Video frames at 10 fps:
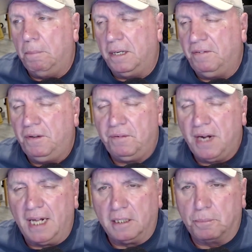But if you've
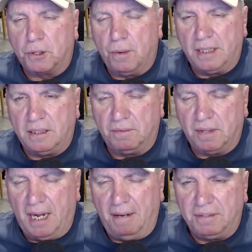got the progressive
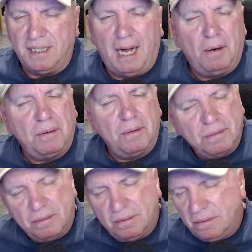lefts, now
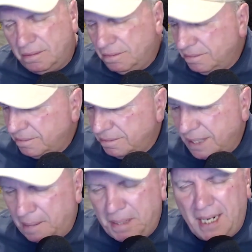
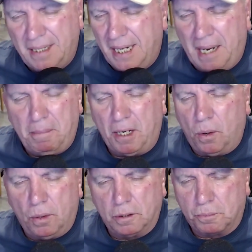I'm not naming
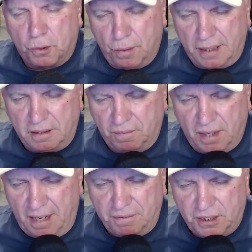all the progressive
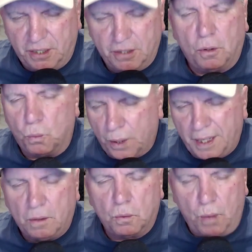lefts. There's a
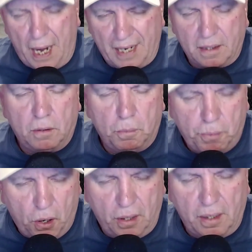real radical
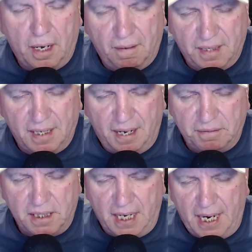part of the
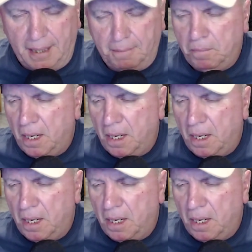left side.